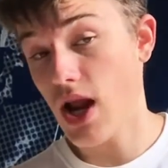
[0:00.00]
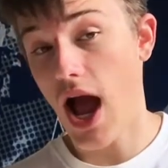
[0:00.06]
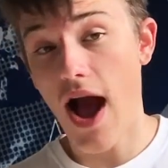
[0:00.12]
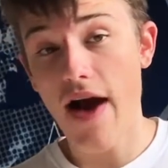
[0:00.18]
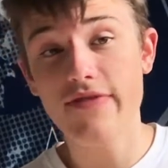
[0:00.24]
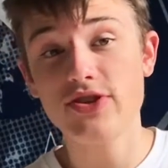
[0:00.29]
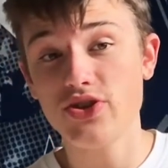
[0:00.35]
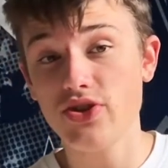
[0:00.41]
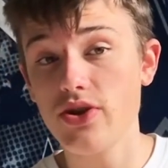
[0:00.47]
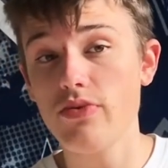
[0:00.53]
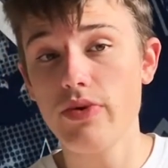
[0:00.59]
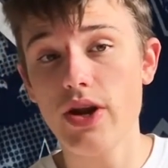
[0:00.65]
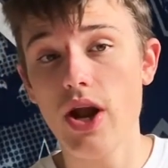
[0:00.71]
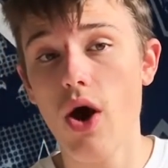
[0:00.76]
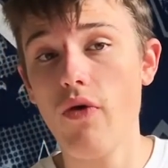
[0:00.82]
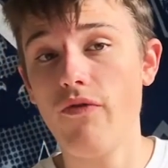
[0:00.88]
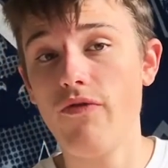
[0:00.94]
Obviously, we
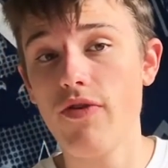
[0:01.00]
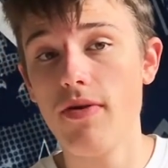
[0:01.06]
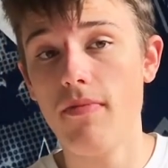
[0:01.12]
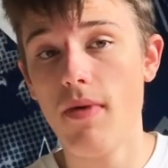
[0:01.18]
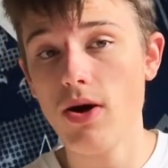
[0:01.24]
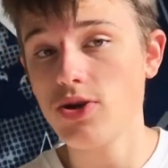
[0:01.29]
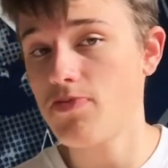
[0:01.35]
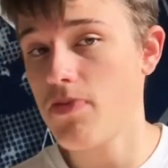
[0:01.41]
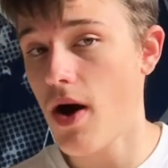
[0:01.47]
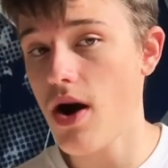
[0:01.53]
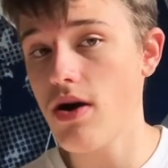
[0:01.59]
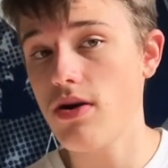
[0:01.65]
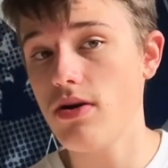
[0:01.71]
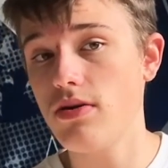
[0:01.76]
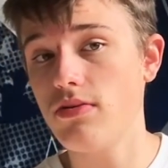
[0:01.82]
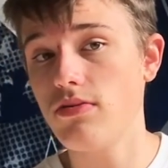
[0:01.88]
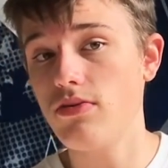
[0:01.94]
know for the most
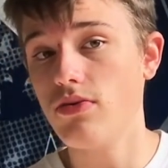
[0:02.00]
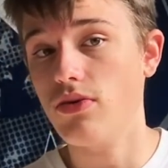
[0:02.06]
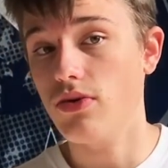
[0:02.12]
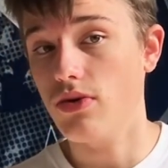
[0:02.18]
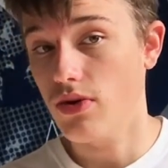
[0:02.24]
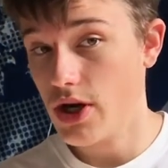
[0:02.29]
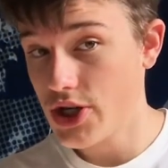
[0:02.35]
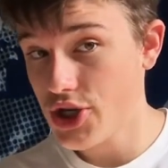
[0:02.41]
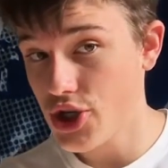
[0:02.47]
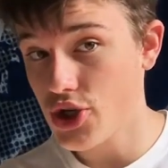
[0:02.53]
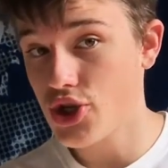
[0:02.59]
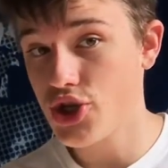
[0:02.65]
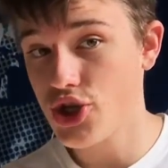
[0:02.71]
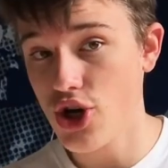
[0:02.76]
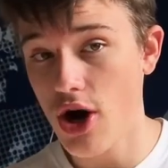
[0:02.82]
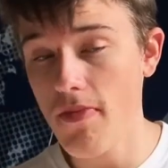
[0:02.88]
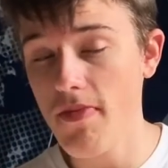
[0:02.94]
part, Richard
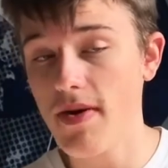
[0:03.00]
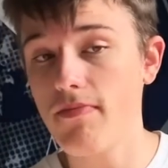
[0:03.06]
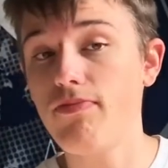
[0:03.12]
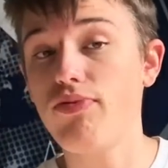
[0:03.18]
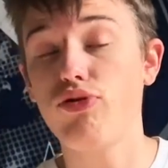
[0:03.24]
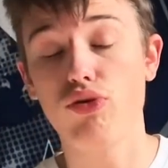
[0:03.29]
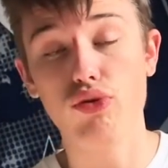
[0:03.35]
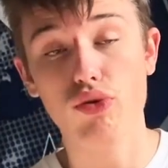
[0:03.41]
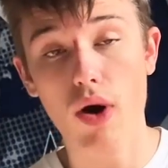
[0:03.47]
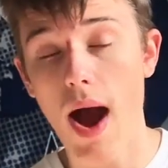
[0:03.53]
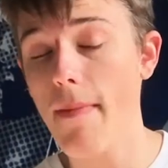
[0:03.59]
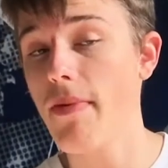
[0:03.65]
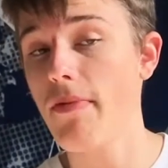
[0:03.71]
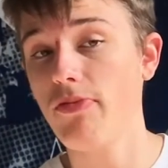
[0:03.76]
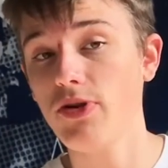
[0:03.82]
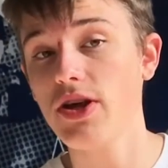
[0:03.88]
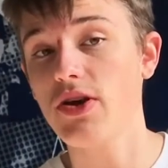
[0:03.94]
Sherman
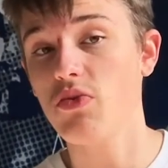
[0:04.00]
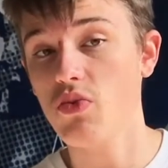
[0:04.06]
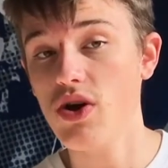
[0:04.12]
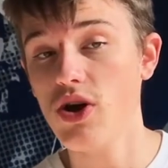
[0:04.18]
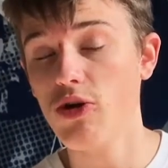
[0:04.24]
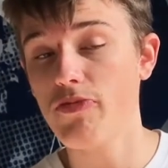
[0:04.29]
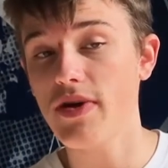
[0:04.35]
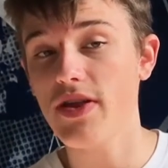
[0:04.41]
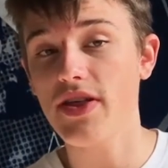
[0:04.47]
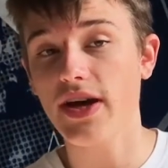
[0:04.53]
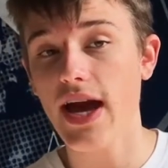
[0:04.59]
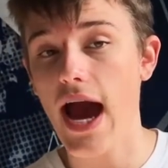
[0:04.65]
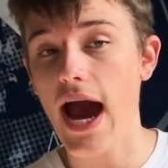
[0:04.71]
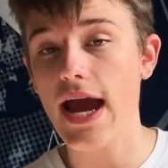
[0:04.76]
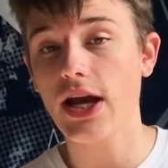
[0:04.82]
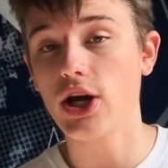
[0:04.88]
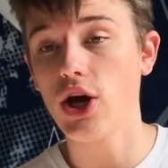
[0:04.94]
probably will be the
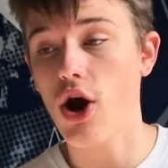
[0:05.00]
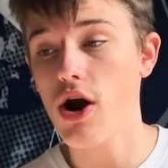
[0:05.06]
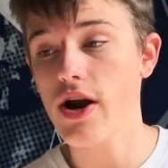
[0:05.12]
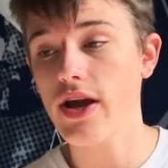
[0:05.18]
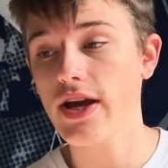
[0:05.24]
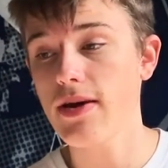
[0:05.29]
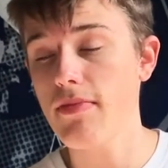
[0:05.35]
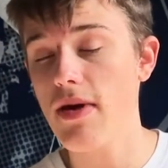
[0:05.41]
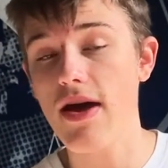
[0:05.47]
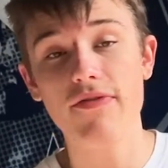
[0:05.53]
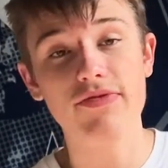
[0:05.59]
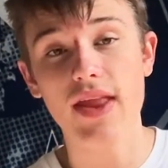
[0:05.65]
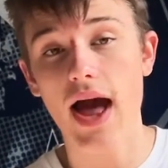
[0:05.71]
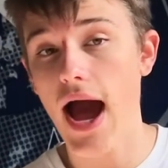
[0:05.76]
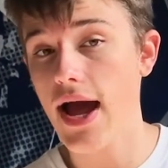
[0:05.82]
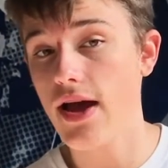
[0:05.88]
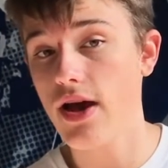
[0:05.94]
guy guarding him. If
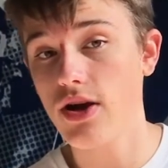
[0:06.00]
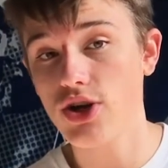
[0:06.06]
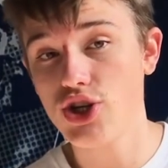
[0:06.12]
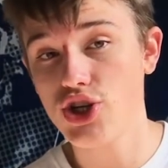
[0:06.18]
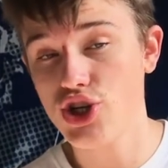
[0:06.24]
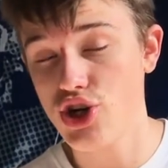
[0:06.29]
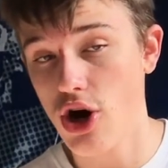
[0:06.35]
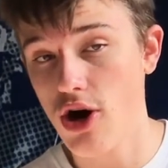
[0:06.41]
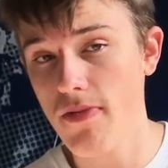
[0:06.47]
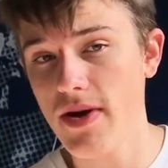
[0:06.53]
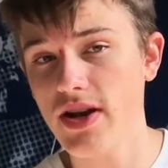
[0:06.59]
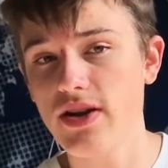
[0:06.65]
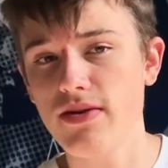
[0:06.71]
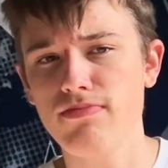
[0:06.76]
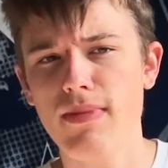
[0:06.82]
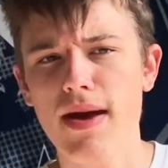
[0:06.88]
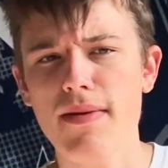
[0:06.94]
not
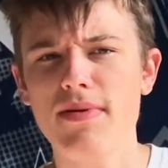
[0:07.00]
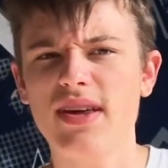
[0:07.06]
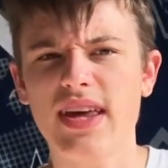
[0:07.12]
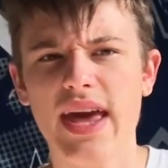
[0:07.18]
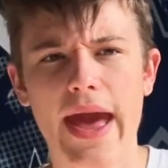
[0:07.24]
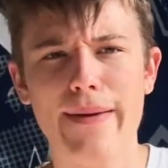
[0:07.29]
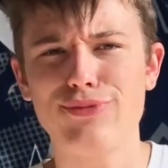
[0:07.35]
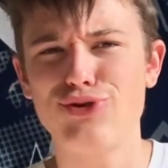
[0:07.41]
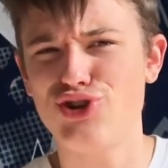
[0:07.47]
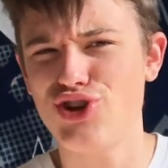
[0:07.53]
Sherman, maybe Cam